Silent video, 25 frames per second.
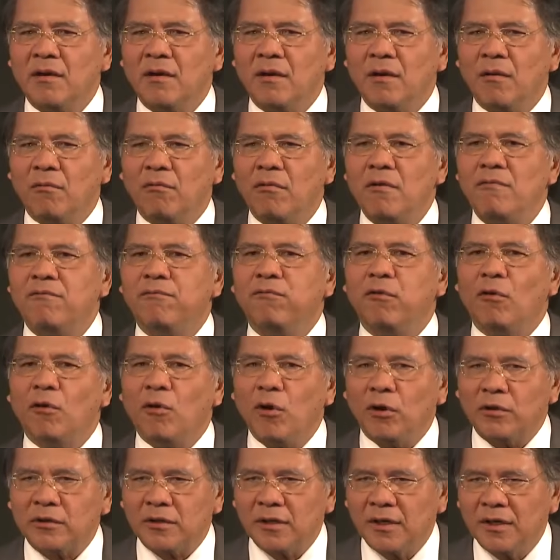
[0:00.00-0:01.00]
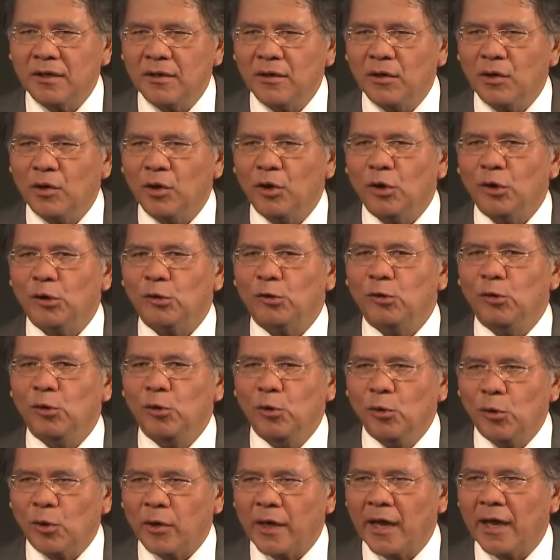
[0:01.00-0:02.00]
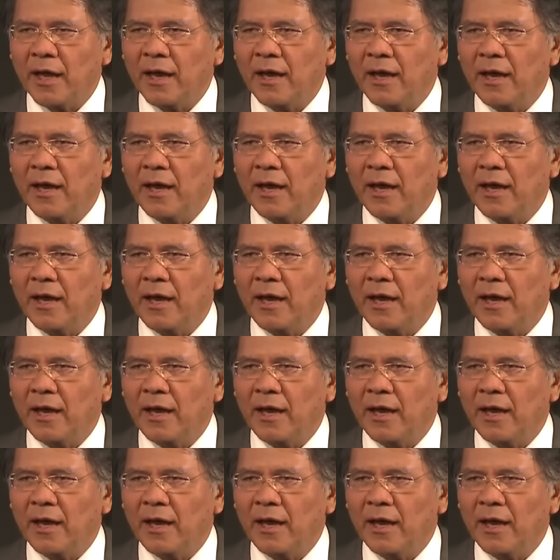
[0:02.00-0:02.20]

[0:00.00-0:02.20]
We forgot to look